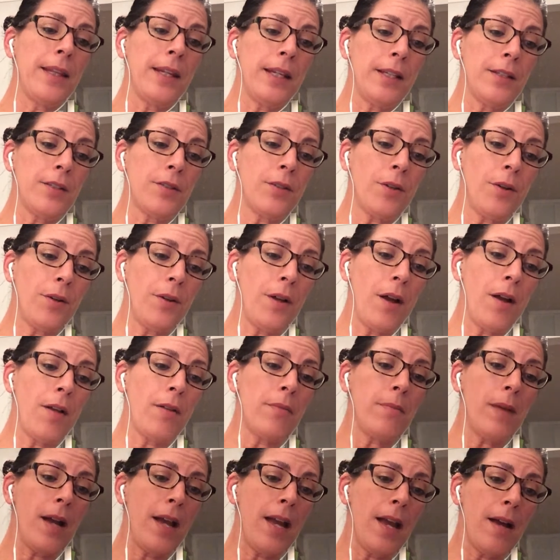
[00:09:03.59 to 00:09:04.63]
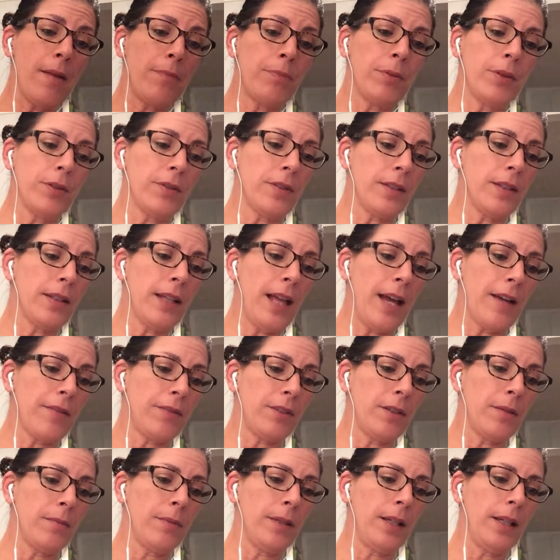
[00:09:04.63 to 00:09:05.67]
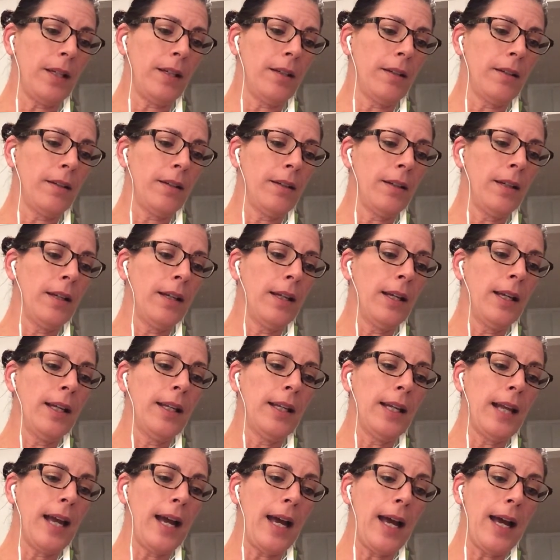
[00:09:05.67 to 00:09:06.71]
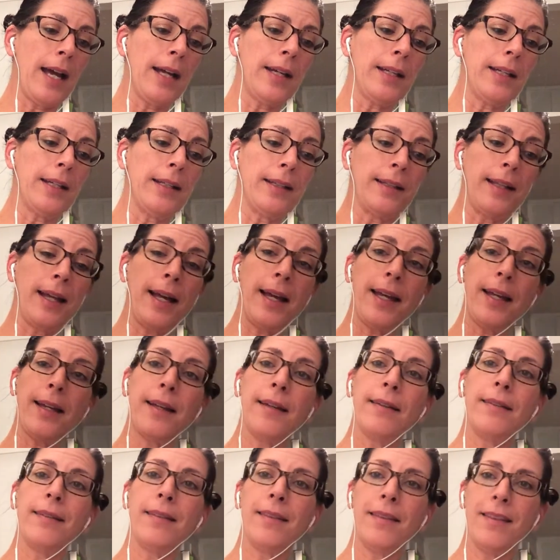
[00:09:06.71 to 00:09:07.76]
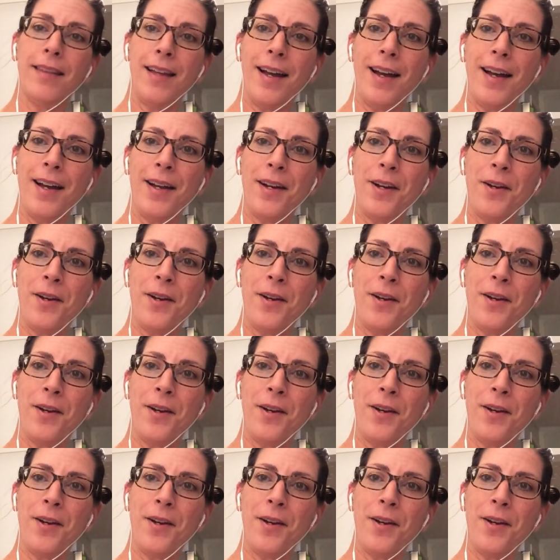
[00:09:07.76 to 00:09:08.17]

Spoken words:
he stole all of my apples and laughed at me. Now, how do you like that?